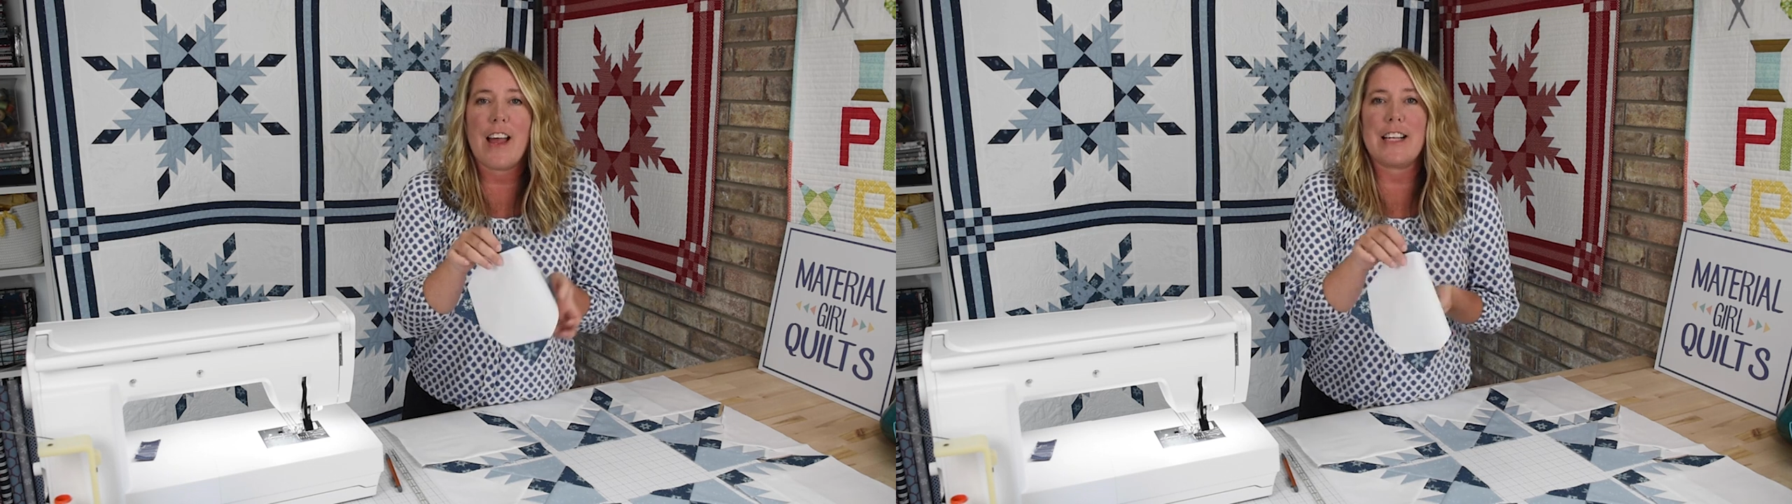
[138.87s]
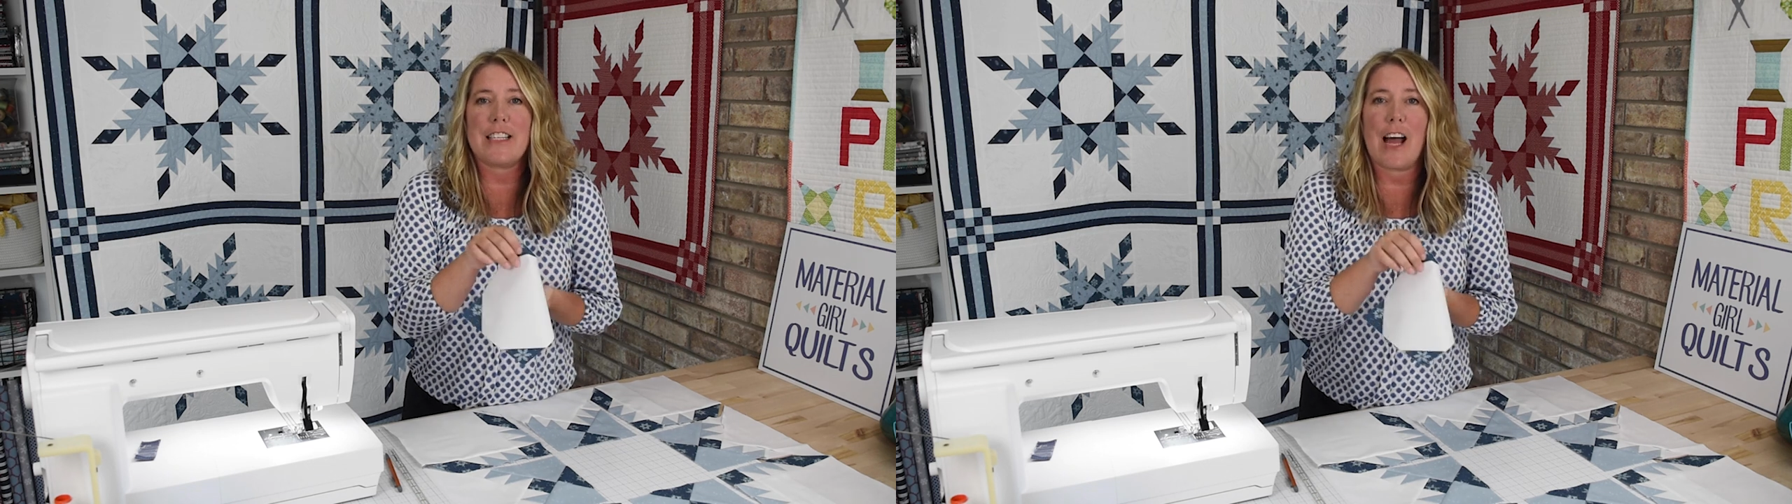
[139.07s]

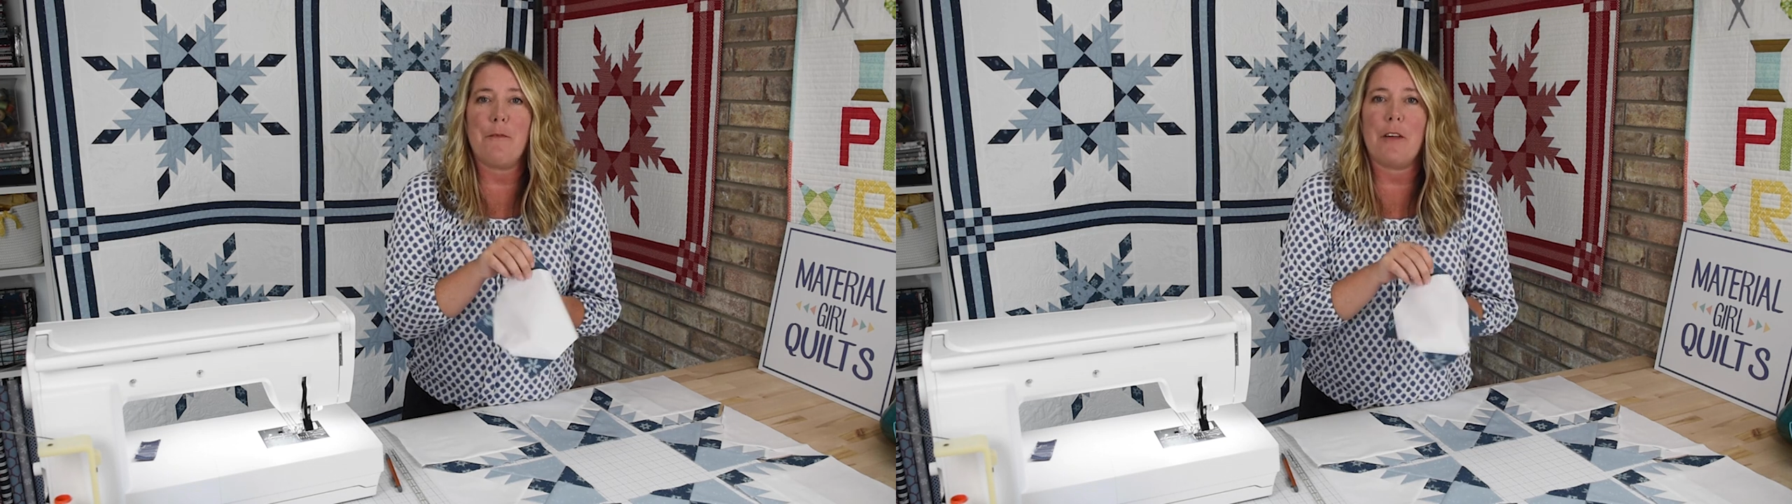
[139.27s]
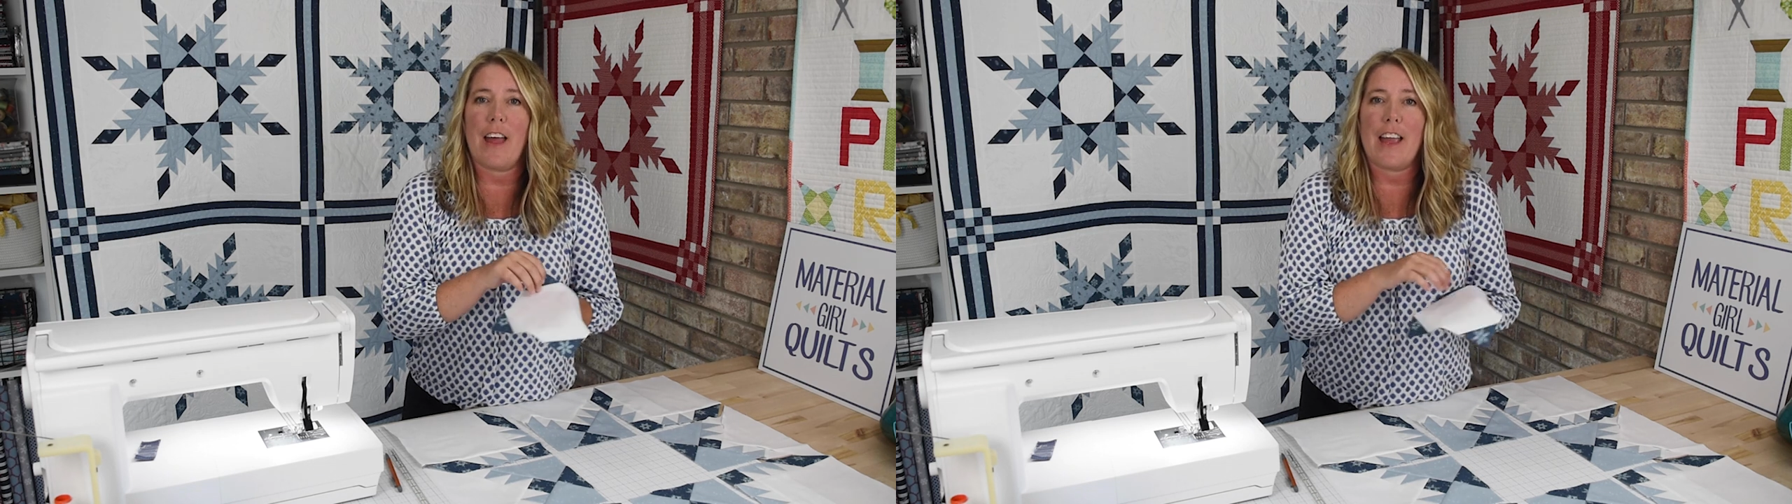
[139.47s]
it's time
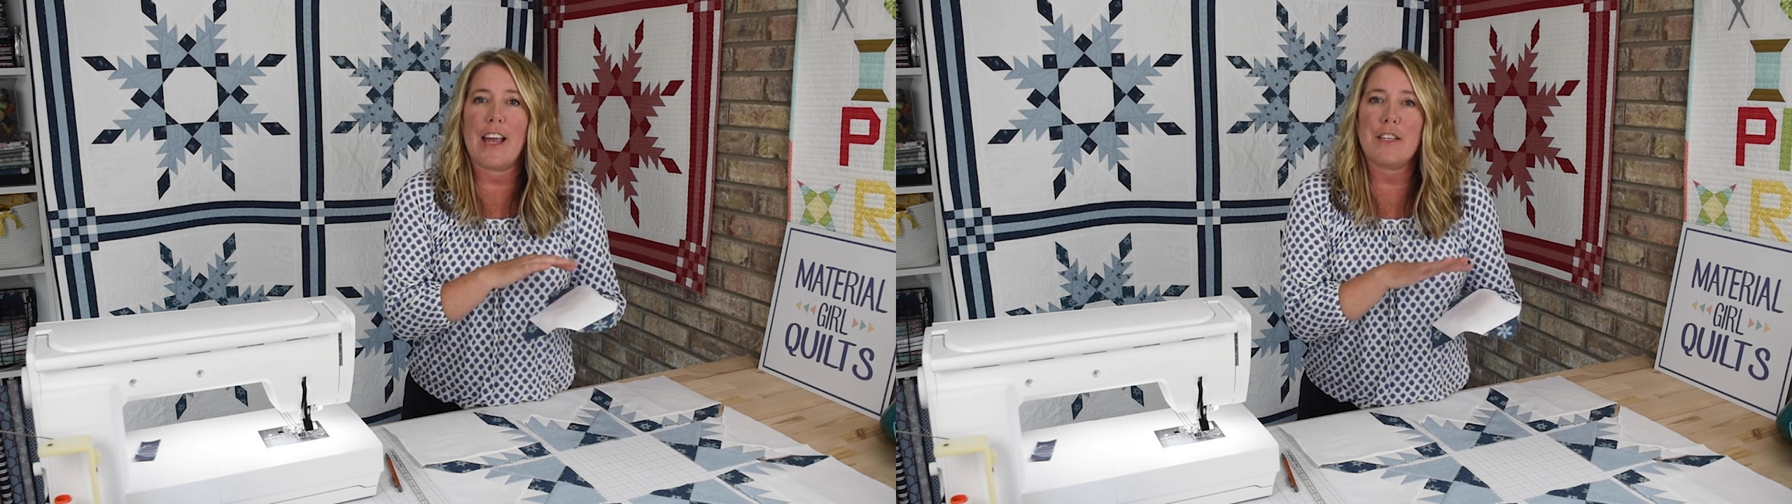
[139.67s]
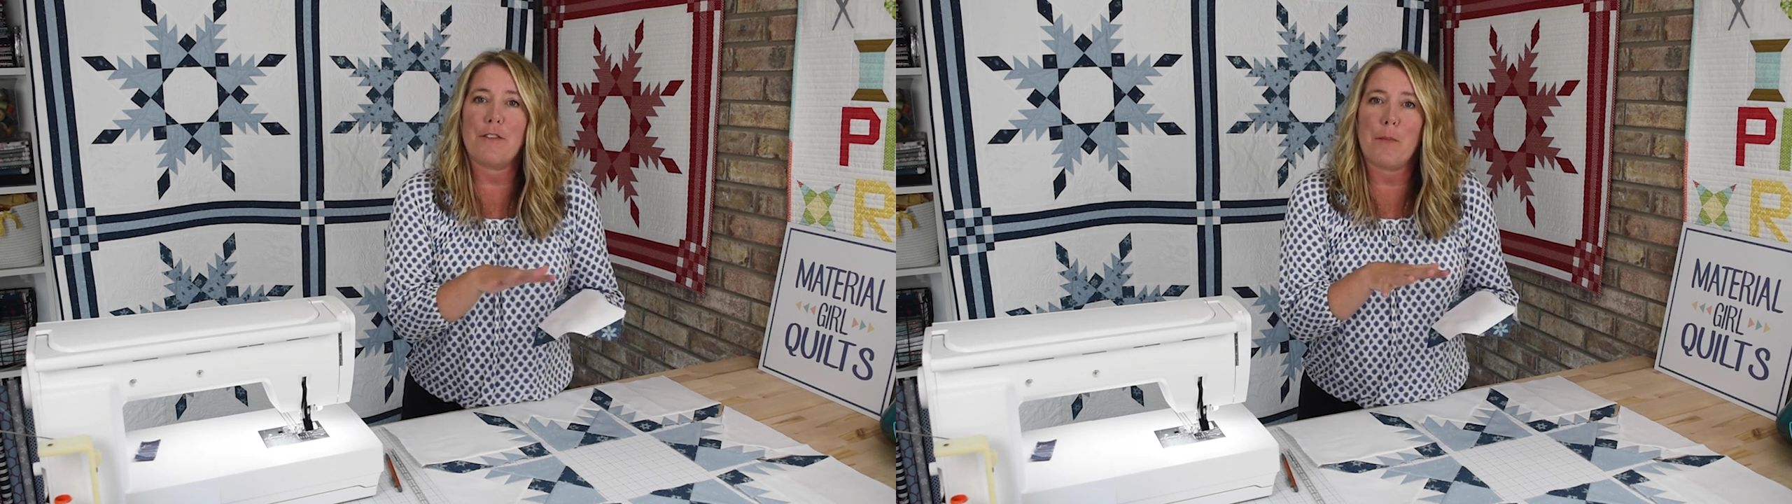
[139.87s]
to lay
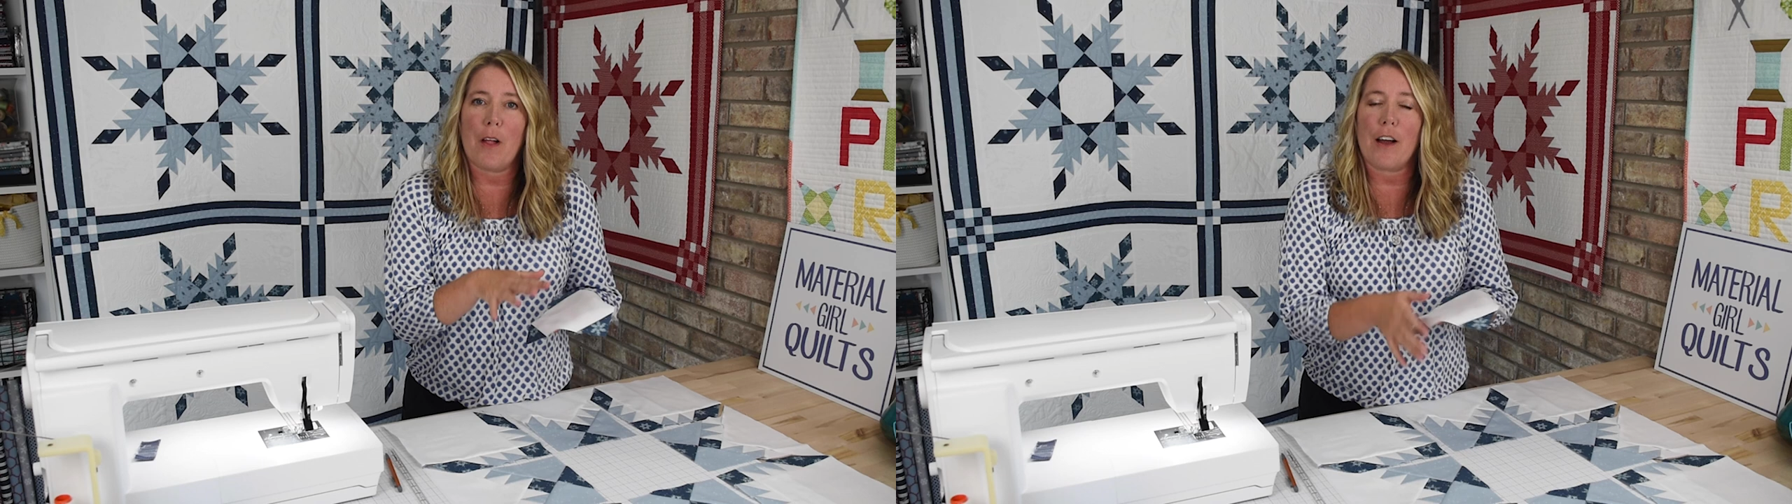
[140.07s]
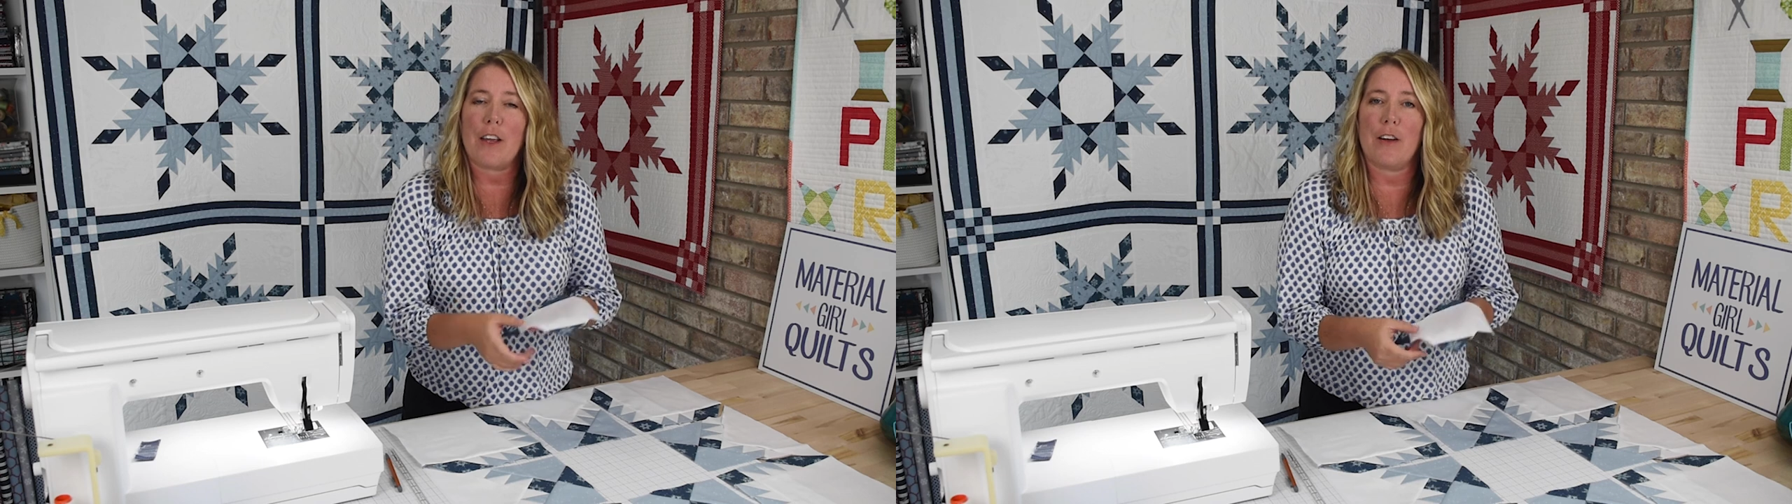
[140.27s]
each of the
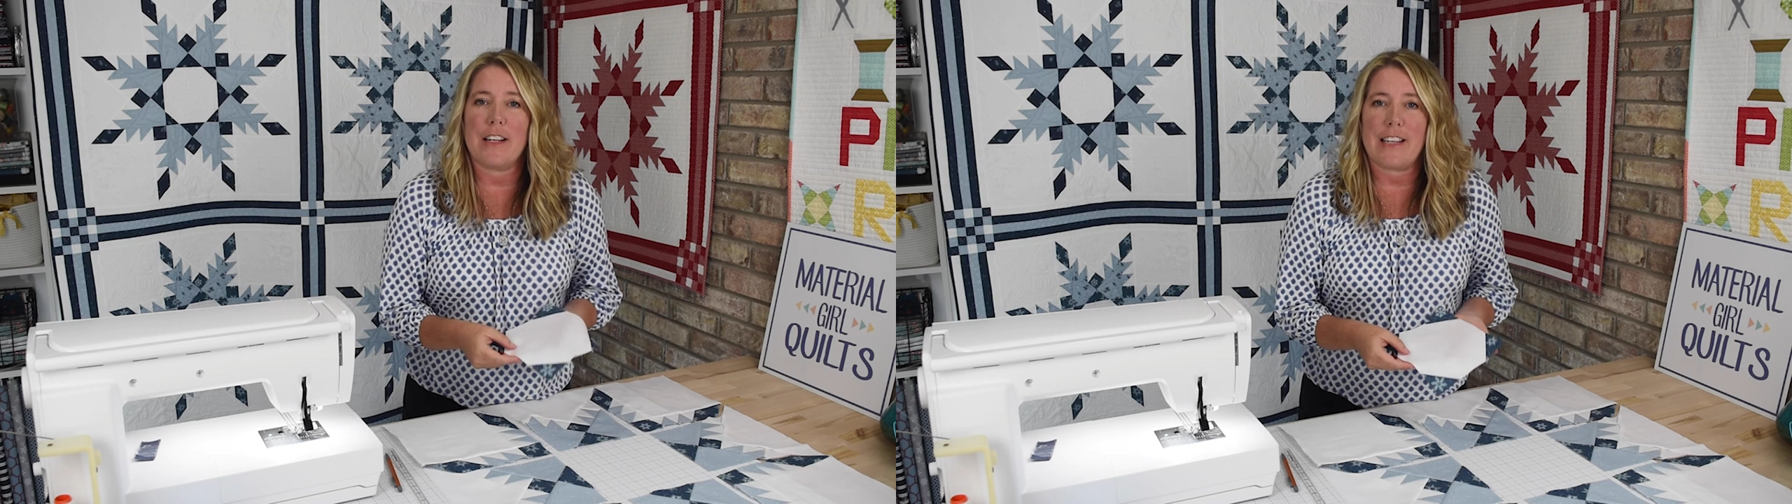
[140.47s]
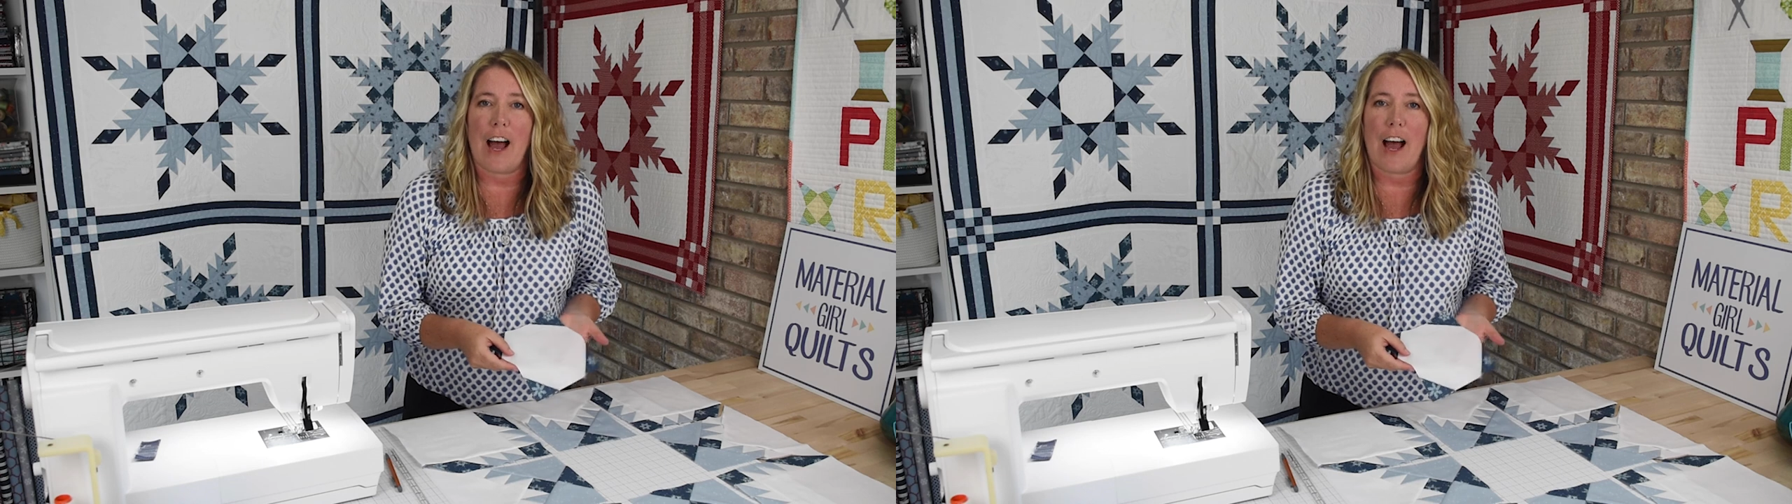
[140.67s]
block units